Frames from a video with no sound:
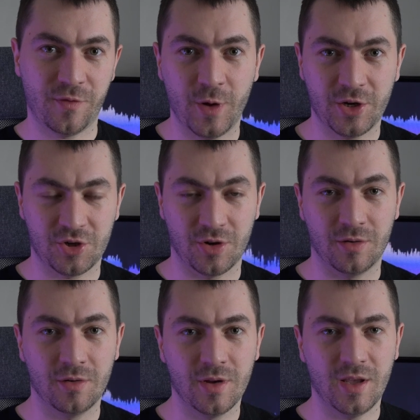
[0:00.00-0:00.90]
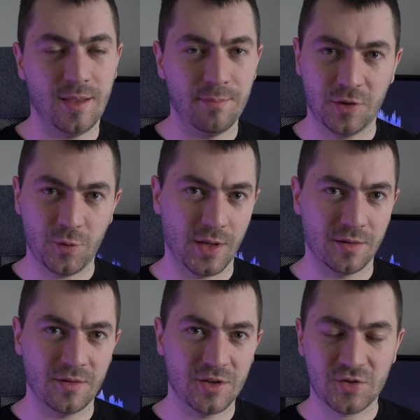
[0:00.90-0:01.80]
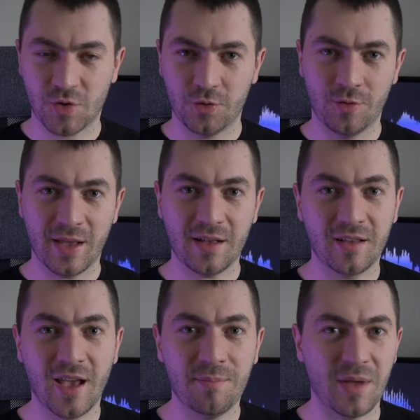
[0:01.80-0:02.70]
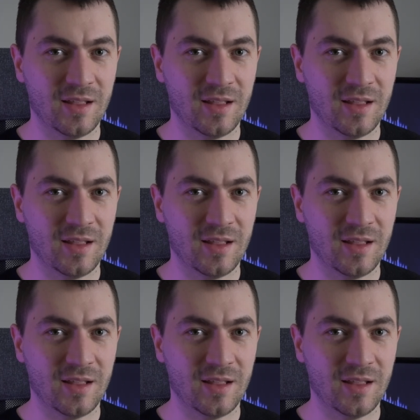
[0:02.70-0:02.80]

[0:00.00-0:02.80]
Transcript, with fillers: friction in between. So you make a game